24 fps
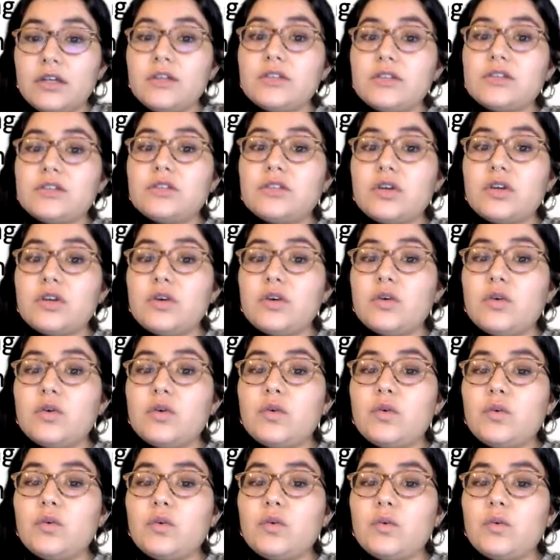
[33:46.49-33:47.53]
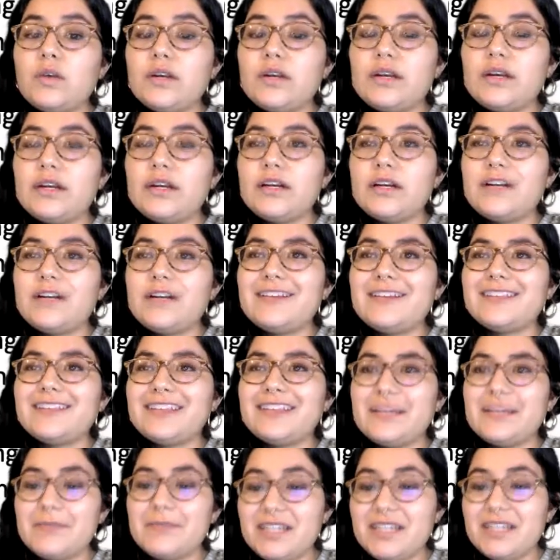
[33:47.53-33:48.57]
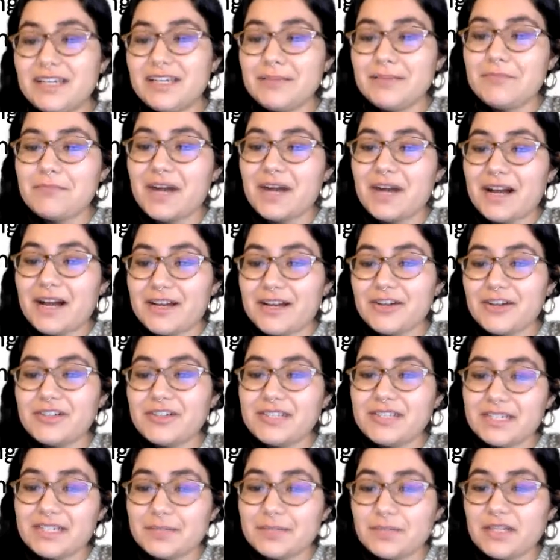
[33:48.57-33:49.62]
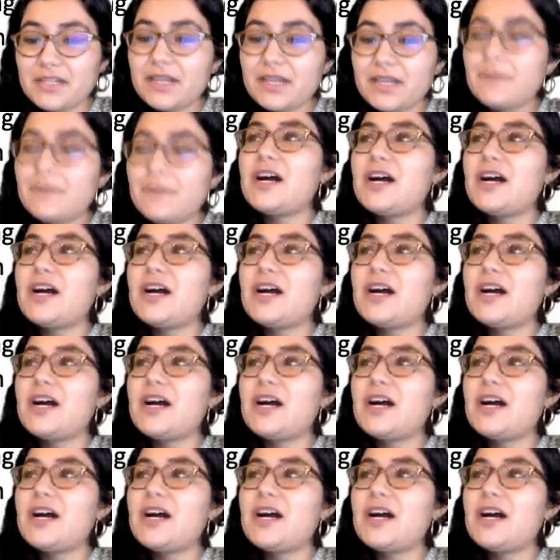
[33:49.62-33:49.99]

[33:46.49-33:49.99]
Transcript: So we're limited by our sampling,